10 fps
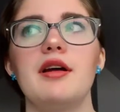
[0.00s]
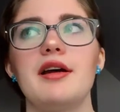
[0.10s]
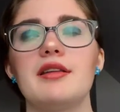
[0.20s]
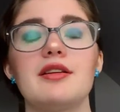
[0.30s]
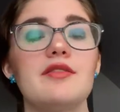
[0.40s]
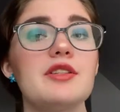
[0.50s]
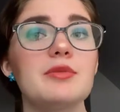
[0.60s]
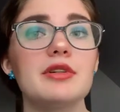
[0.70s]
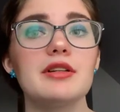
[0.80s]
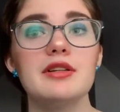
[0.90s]
I love this
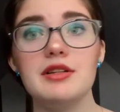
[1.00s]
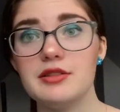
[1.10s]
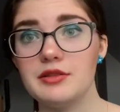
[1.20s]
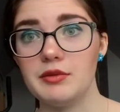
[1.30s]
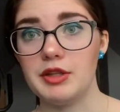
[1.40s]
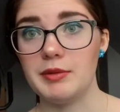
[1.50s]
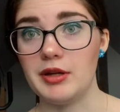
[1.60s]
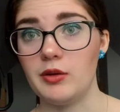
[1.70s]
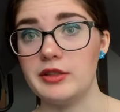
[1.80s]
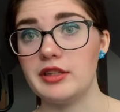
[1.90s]
book with my
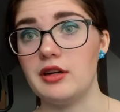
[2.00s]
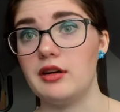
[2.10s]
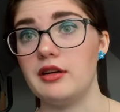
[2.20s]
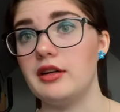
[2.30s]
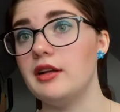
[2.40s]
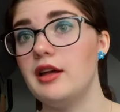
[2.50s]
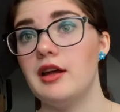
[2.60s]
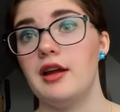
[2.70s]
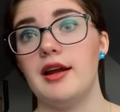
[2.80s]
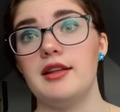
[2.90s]
whole entire heart.
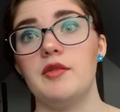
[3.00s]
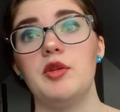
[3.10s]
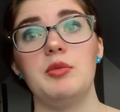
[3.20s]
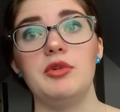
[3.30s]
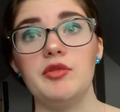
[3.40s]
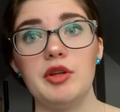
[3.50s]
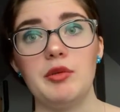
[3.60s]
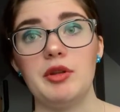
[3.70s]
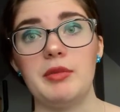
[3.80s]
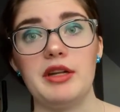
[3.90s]
I love the movie
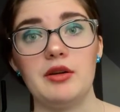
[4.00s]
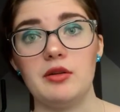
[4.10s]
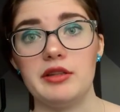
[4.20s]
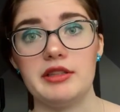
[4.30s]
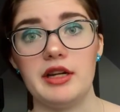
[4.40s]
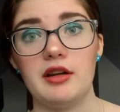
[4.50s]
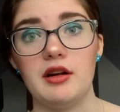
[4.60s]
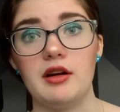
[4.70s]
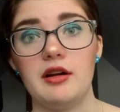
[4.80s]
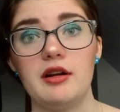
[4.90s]
with my whole entire
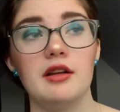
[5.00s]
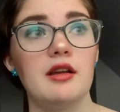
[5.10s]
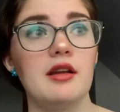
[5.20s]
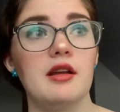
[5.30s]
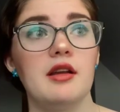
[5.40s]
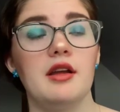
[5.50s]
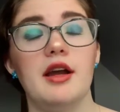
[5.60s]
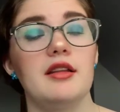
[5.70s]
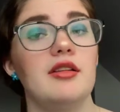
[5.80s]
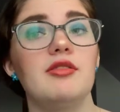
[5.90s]
heart.
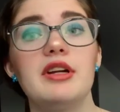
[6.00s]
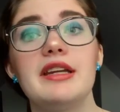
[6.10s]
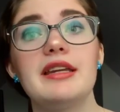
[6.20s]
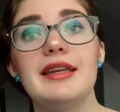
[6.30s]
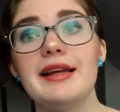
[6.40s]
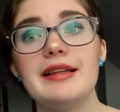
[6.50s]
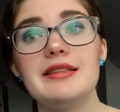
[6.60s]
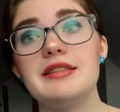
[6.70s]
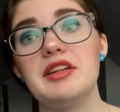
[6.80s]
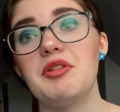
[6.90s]
I love Rick
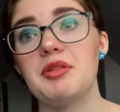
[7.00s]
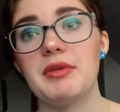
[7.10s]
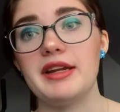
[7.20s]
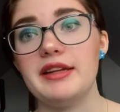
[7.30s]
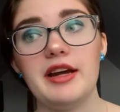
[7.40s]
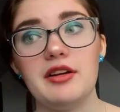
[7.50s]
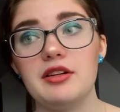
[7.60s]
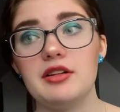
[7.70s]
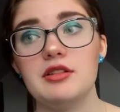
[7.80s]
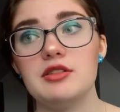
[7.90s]
Yancey with my
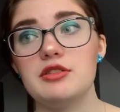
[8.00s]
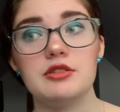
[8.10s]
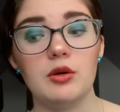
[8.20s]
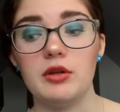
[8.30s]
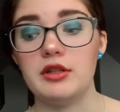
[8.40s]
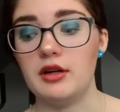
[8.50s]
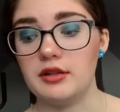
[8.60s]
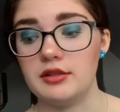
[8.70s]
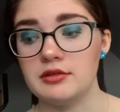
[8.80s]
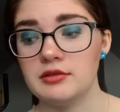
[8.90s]
entire soul and
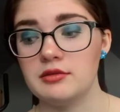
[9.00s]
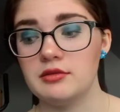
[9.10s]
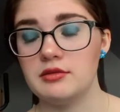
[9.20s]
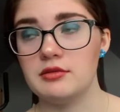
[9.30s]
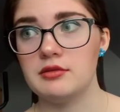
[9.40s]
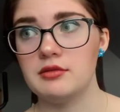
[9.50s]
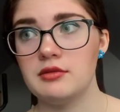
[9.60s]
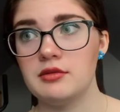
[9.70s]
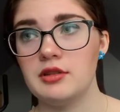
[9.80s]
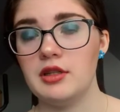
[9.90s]
heart.
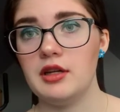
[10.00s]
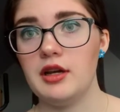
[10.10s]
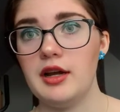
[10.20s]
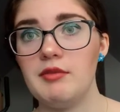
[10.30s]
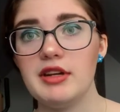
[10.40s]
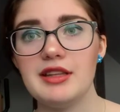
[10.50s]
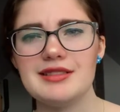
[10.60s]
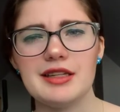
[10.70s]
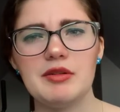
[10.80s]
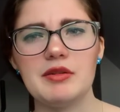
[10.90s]
I'm reading the
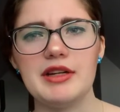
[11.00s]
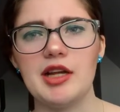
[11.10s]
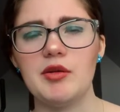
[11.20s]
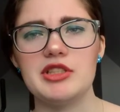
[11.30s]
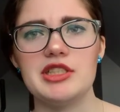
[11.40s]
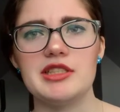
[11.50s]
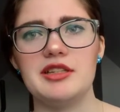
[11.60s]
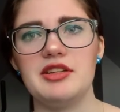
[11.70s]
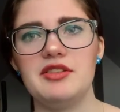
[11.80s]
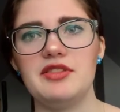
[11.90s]
second one right now, which is
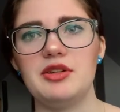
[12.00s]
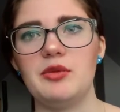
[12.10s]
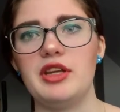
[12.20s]
The Infinite